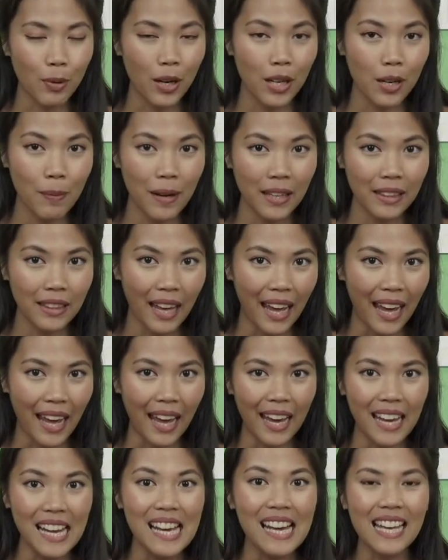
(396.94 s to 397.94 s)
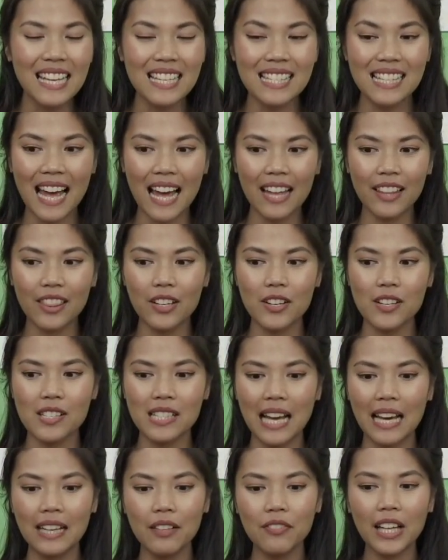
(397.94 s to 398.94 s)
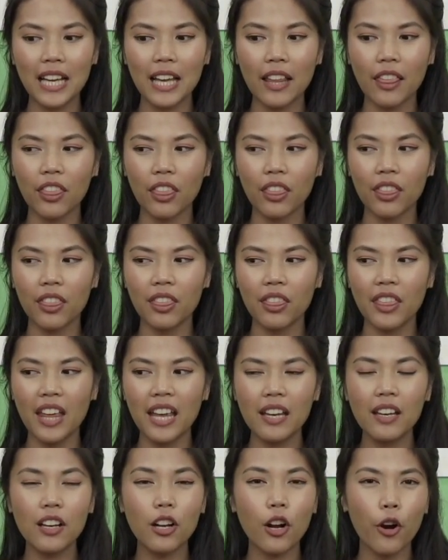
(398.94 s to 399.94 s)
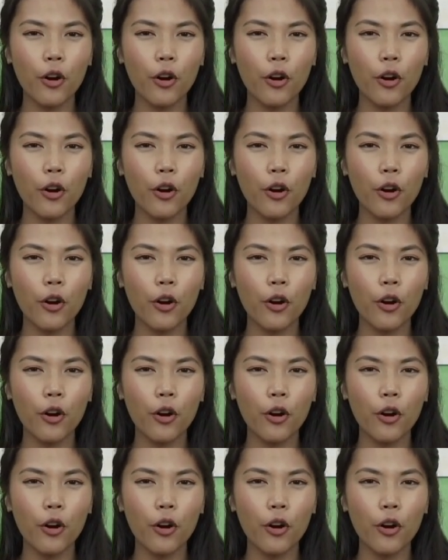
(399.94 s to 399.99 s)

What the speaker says: part about the egg is that there's kind of like a thin,